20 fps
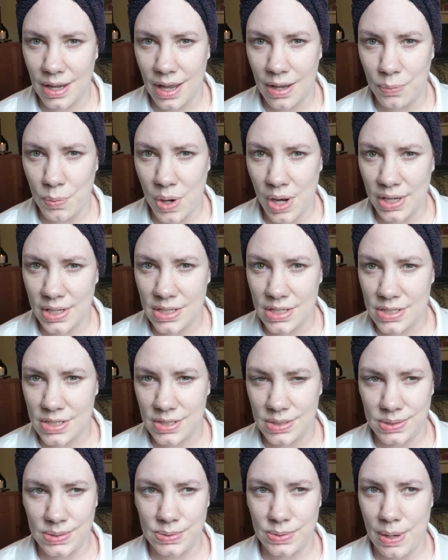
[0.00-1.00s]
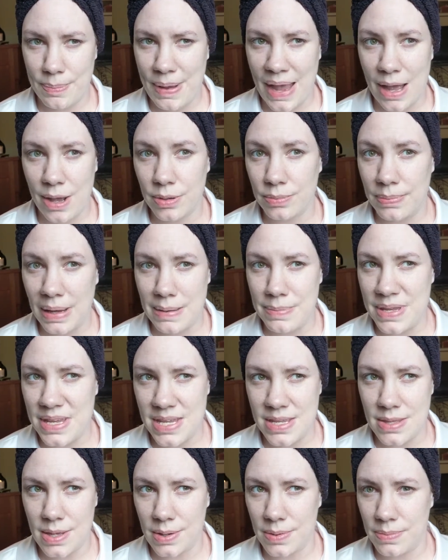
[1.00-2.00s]
1 to about
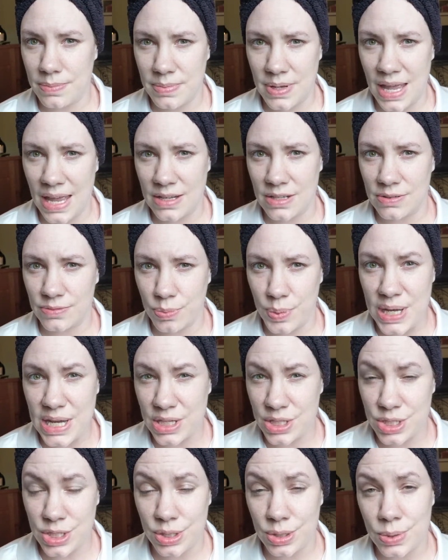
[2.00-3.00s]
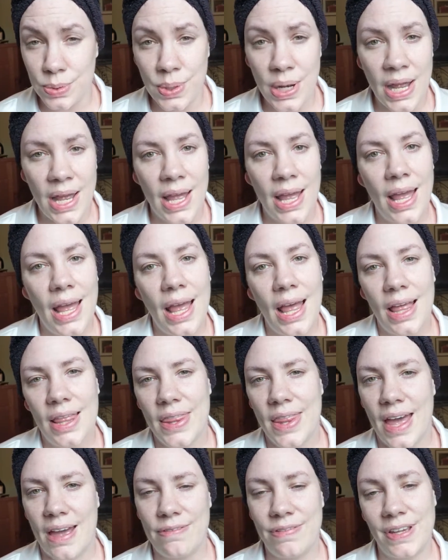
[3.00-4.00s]
maybe the end of week 2,
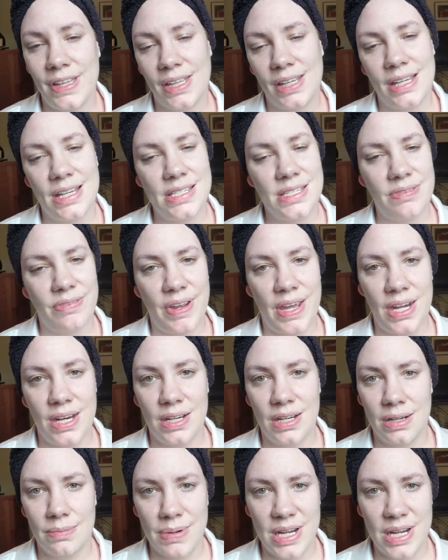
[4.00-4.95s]
that feeling has faded and